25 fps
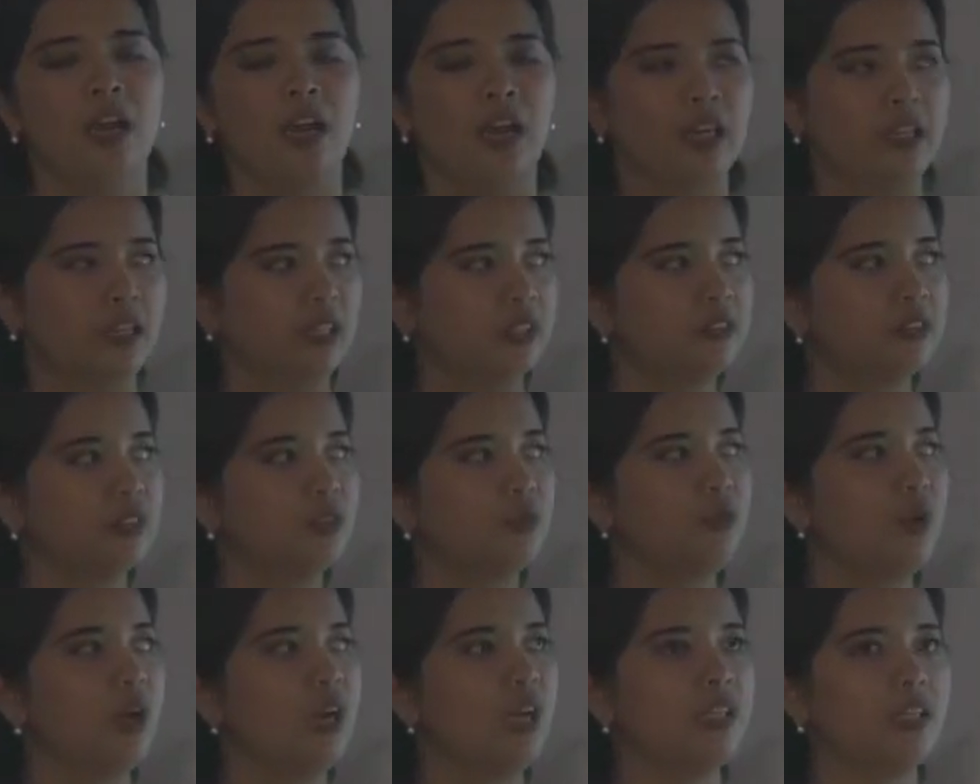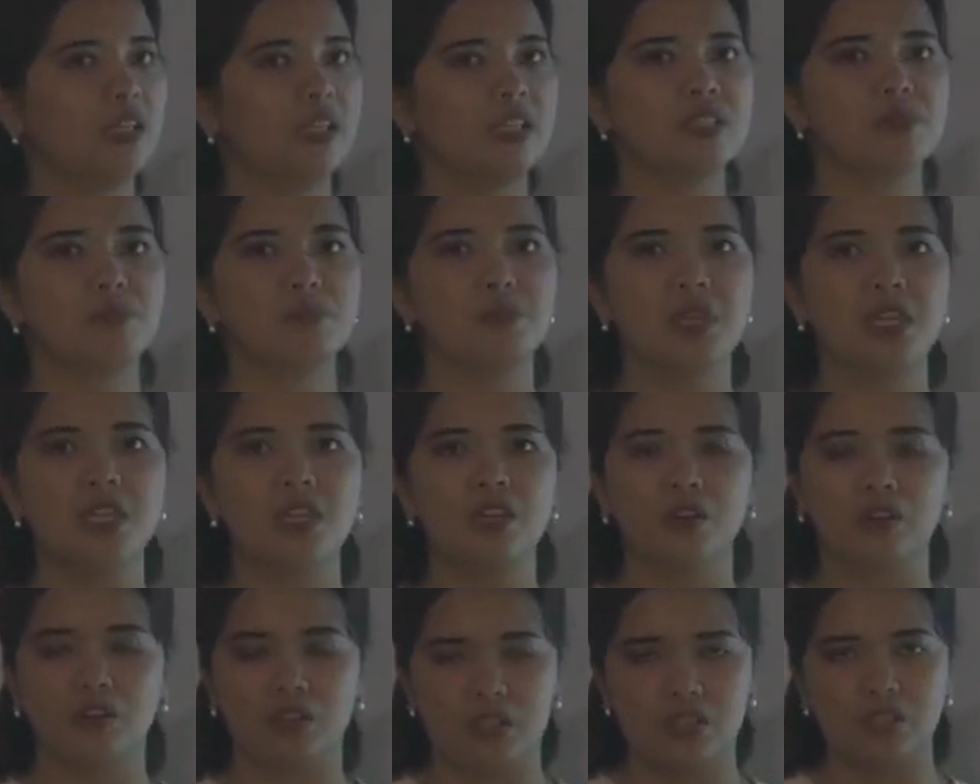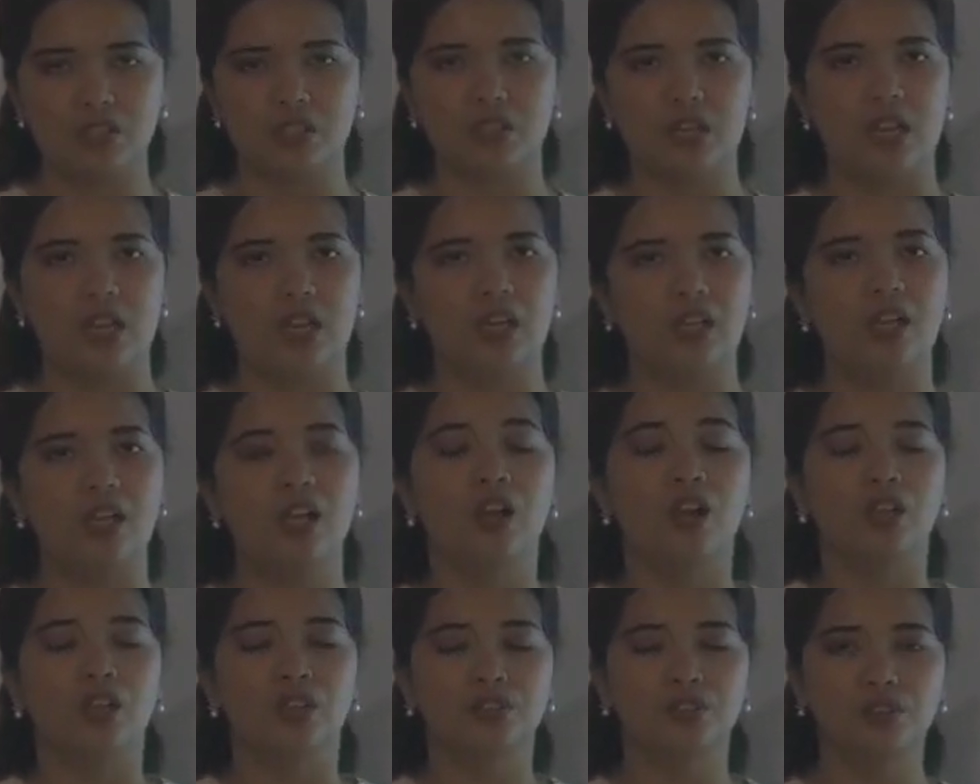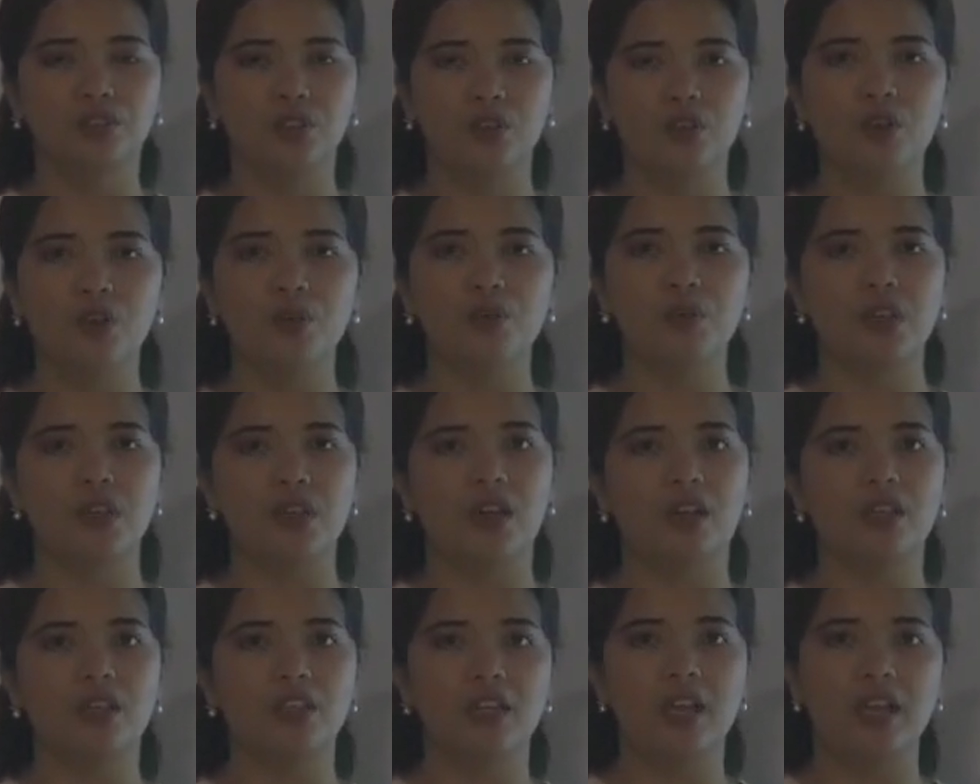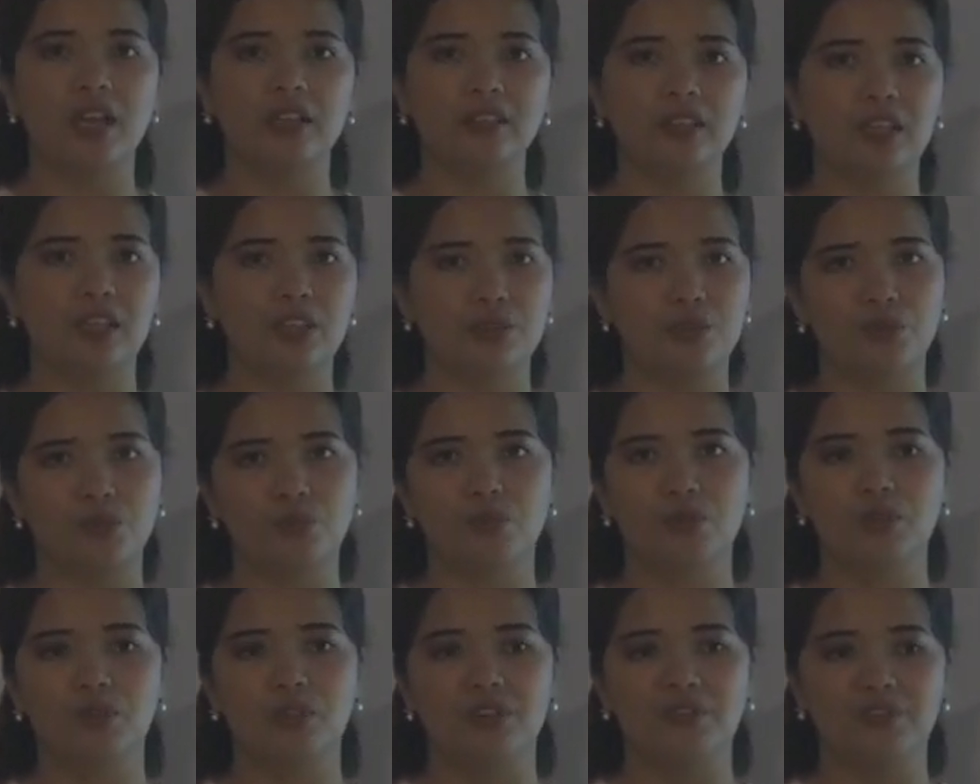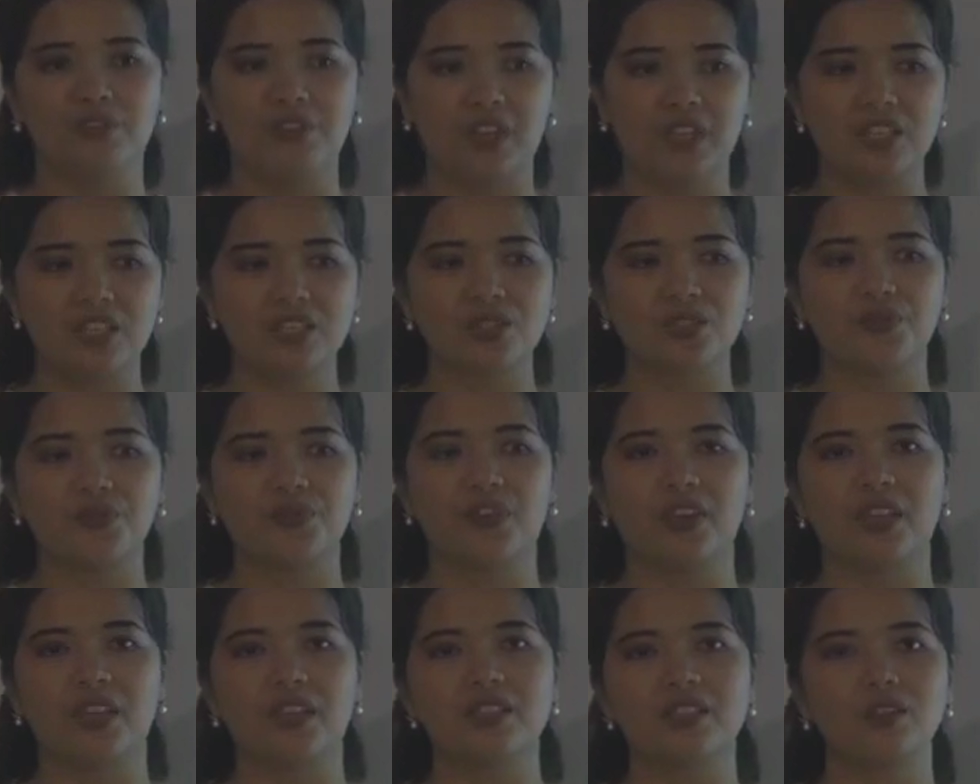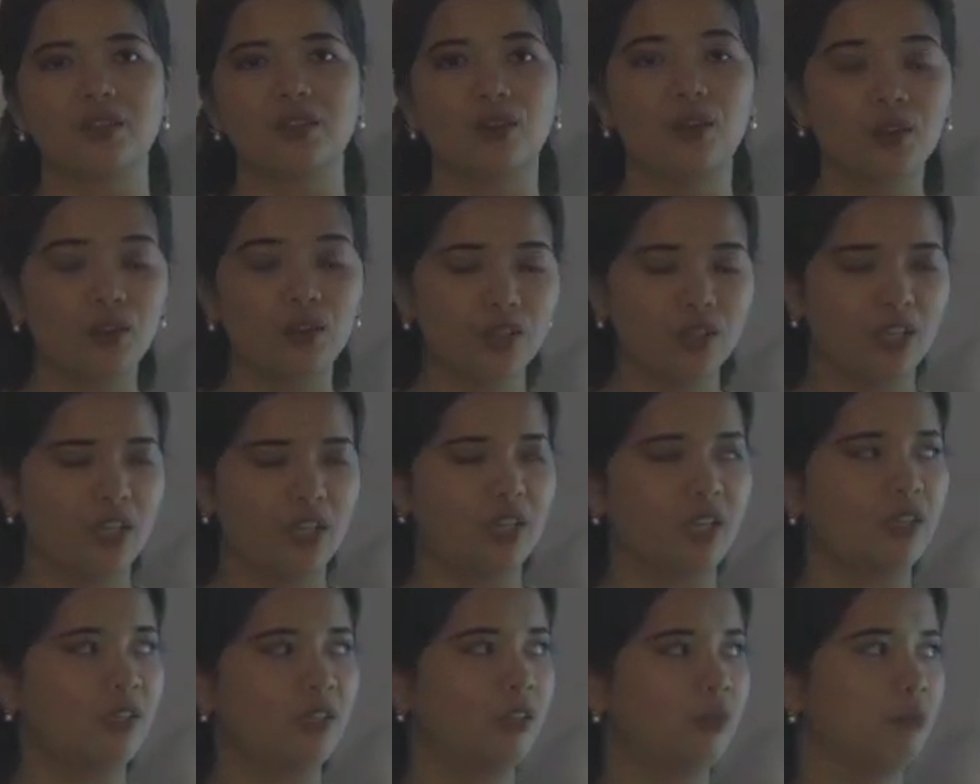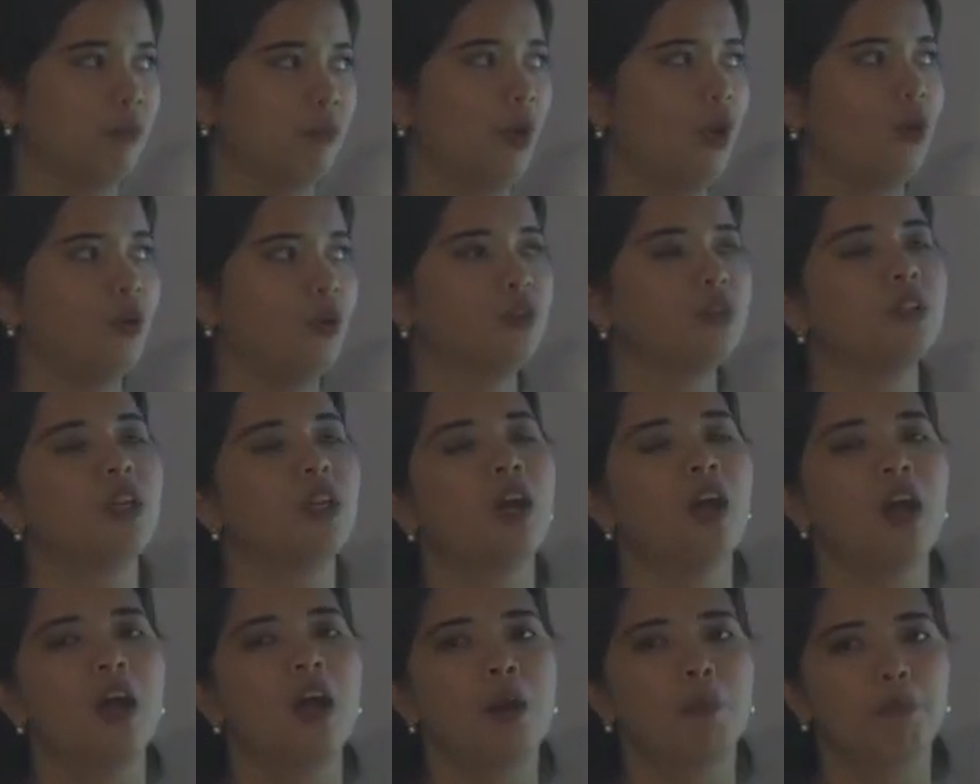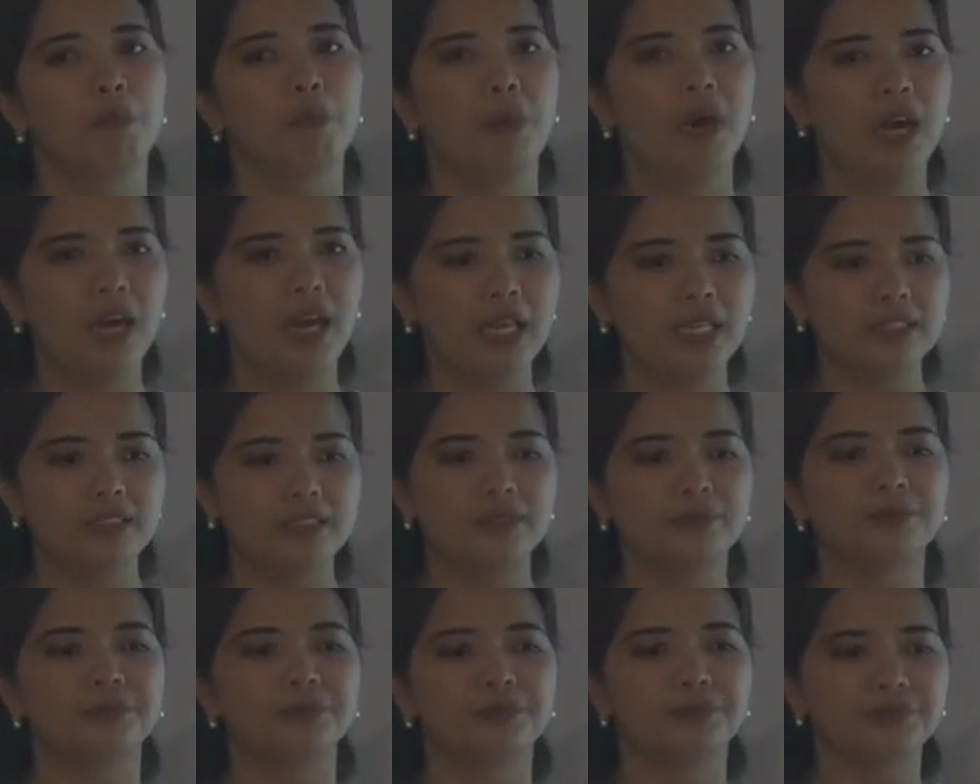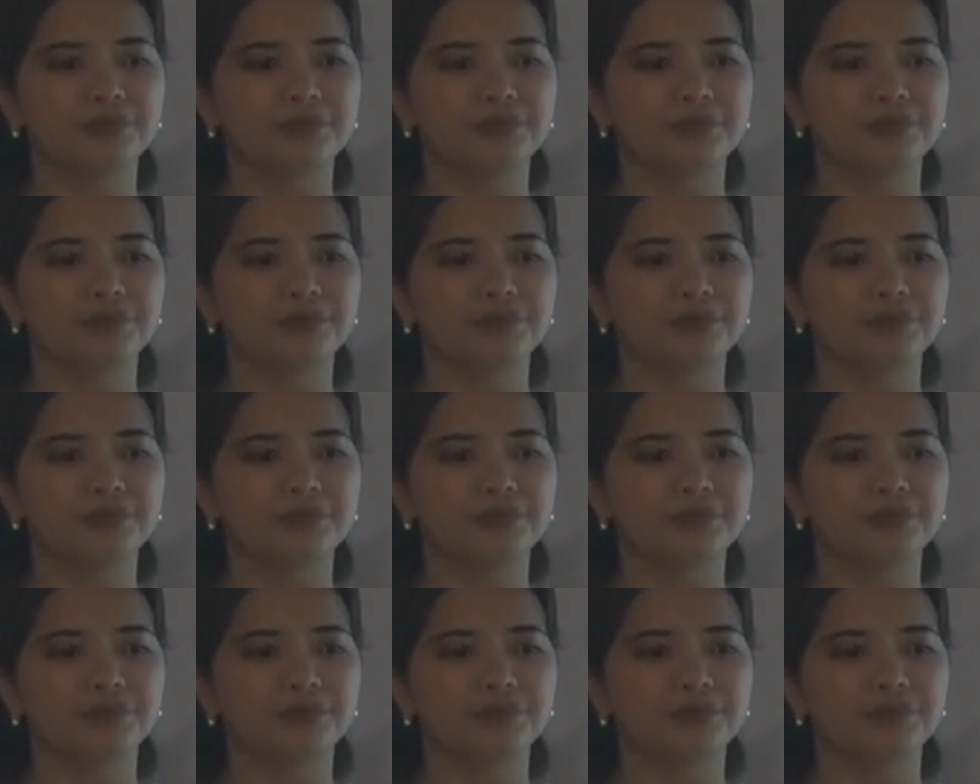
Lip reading: Another one is be original. Though we are not into the face-to-face learning mode, but